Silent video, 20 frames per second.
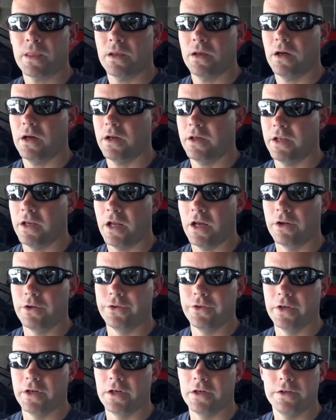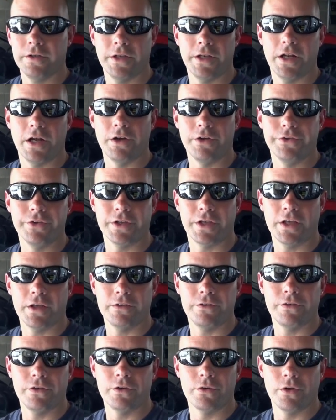It held the
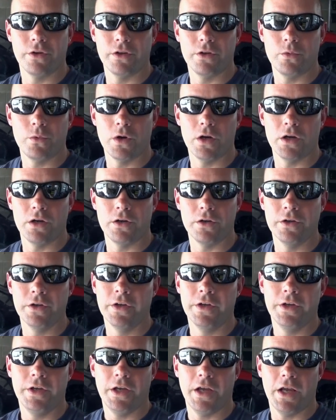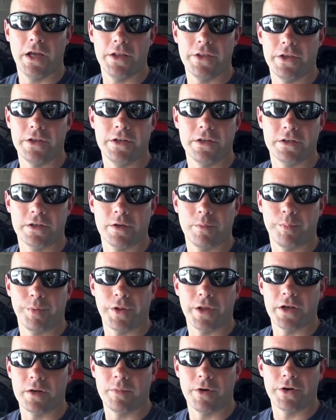kids in really well, and they didn't
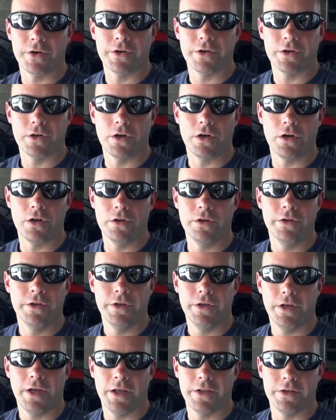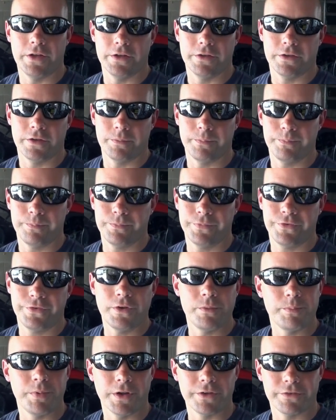complain about it at all. And the
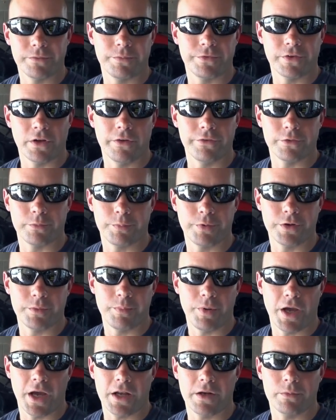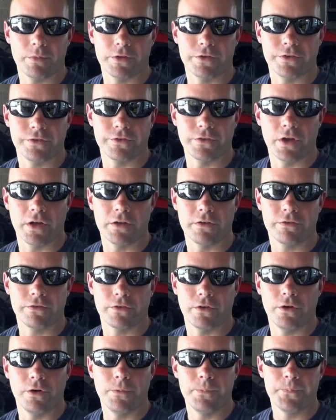seat belts themselves are pretty padded, which is nice.
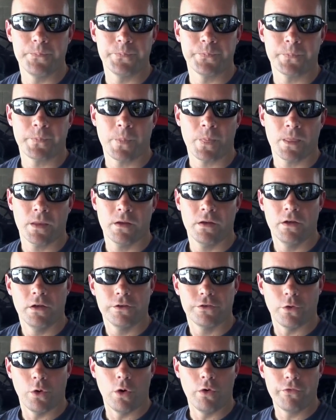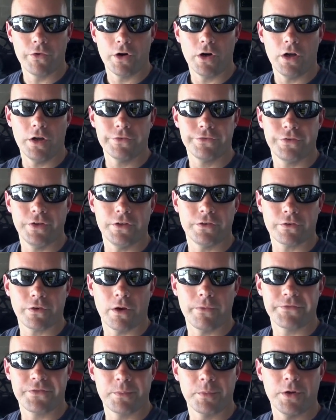So overall, seat's
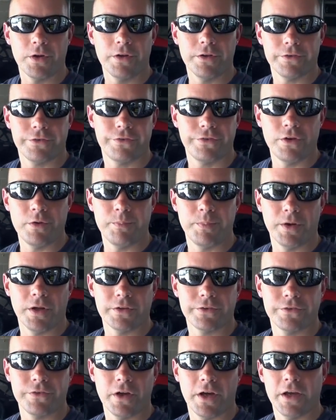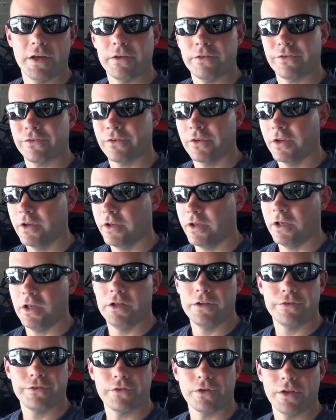comfortable, seat belt's nice.
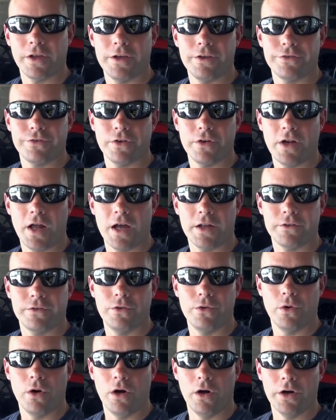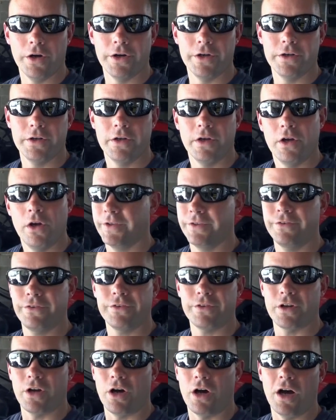Installation not too hard. This
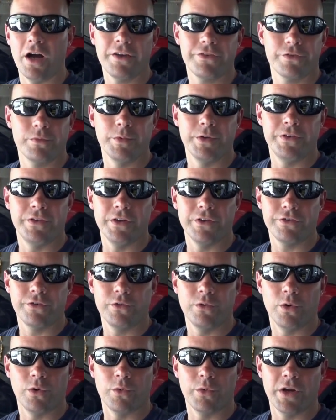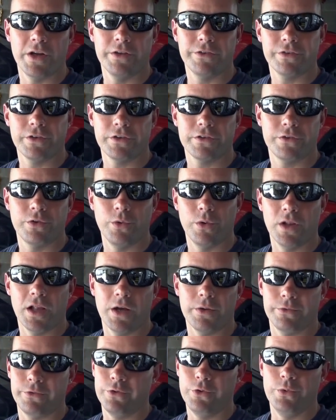is an awesome addition to a RZR to
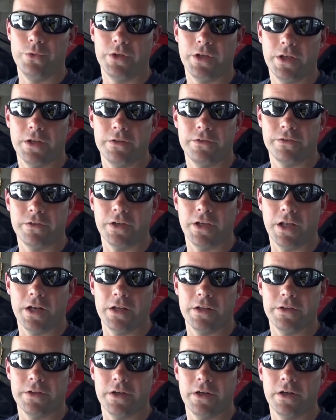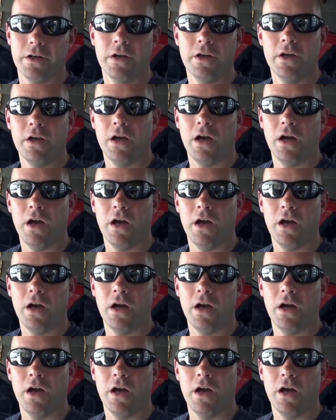allow 2 kids to get in there.